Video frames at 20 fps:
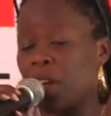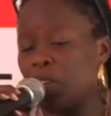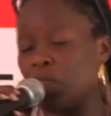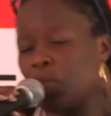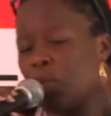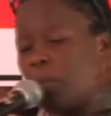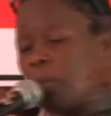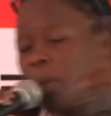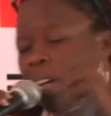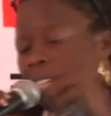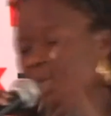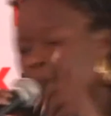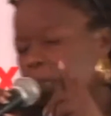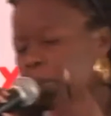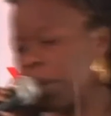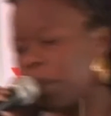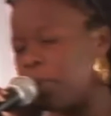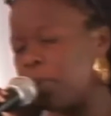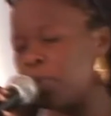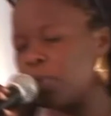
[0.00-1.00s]
you must
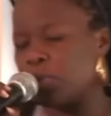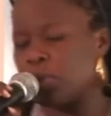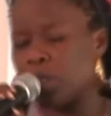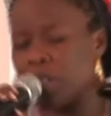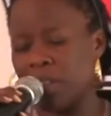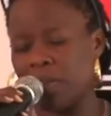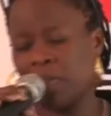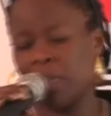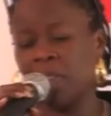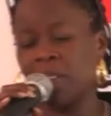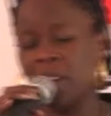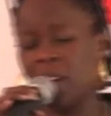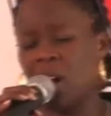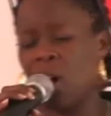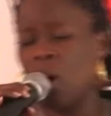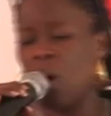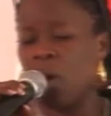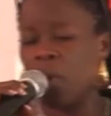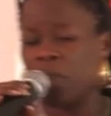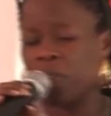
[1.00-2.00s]
be able to live
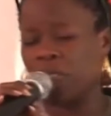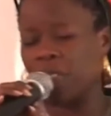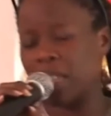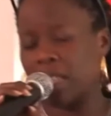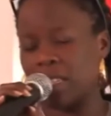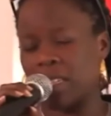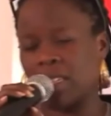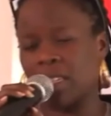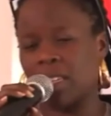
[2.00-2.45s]
off this.